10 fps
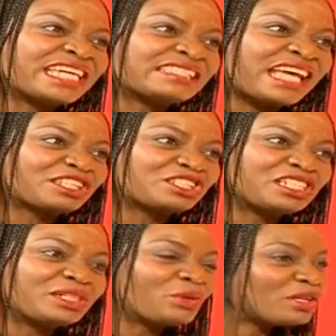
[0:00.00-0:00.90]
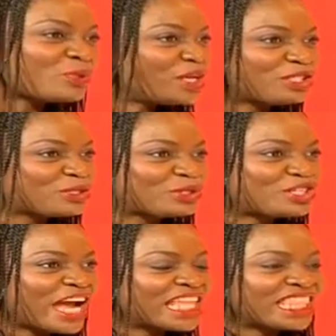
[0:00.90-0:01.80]
things actually, because when you don't
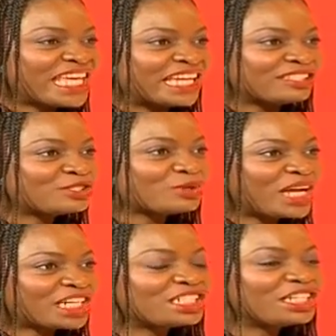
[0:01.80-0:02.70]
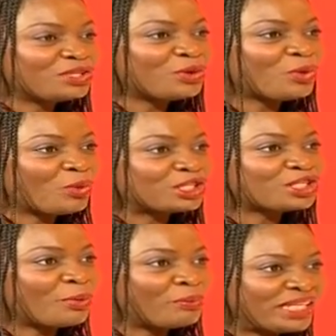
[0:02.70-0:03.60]
try things, you don't actually know what
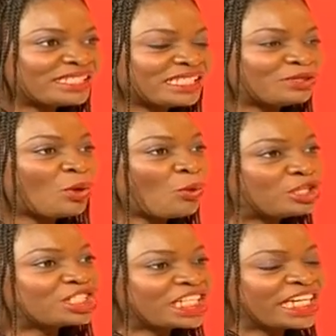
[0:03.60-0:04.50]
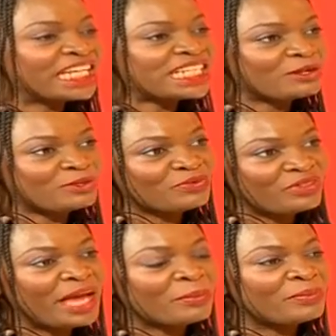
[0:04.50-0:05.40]
you're missing or what you can get out of
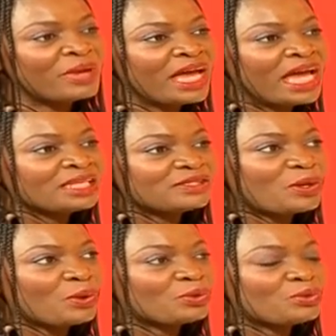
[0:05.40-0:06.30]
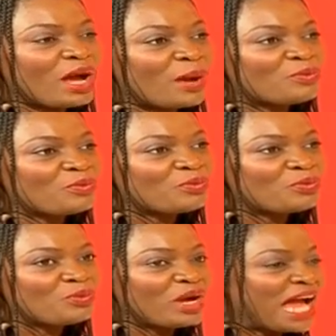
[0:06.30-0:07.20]
them. So,
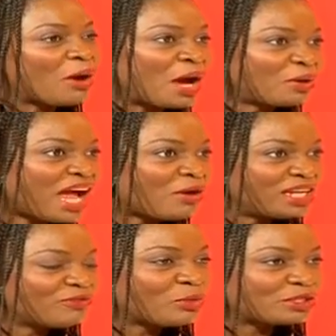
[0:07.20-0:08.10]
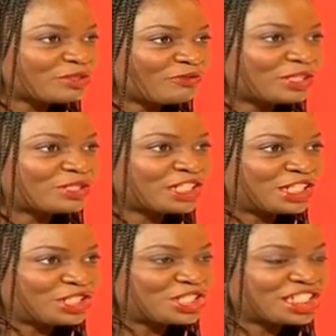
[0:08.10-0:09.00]
well, I'll leave most of it to the
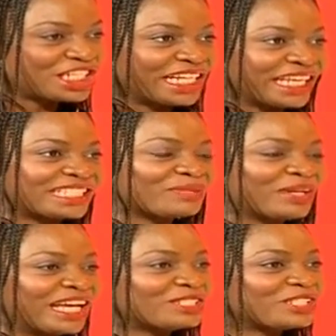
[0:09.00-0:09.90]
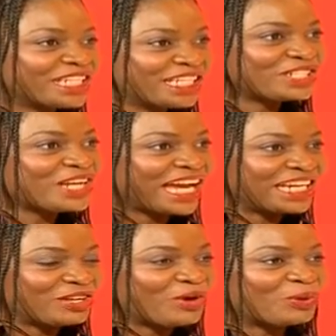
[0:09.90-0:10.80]
nutritionist, but then to the little
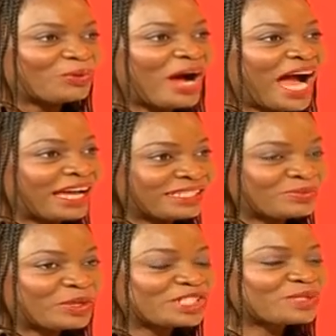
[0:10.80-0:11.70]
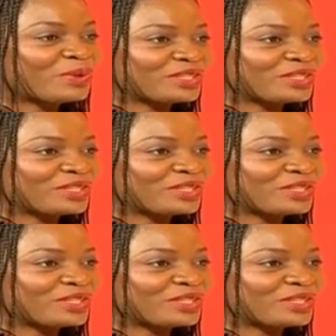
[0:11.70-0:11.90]
I know, as much as